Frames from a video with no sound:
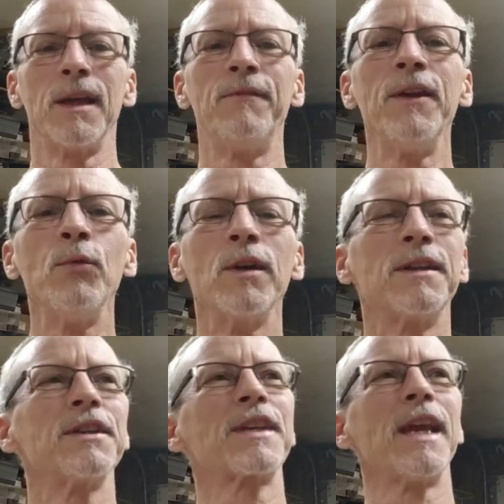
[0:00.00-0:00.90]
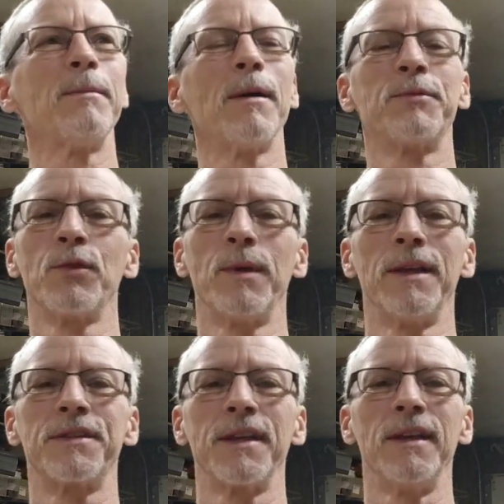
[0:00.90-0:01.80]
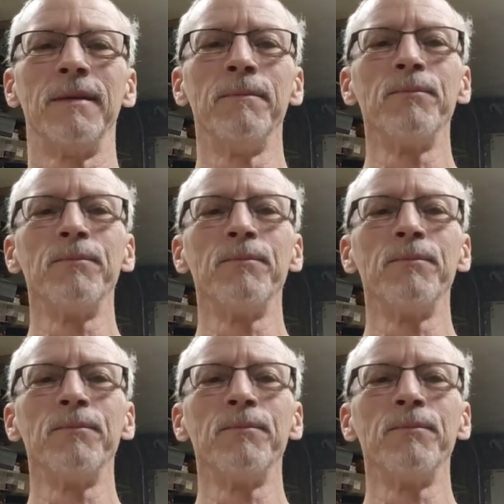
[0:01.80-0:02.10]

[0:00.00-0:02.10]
If he would have just came up to me and said,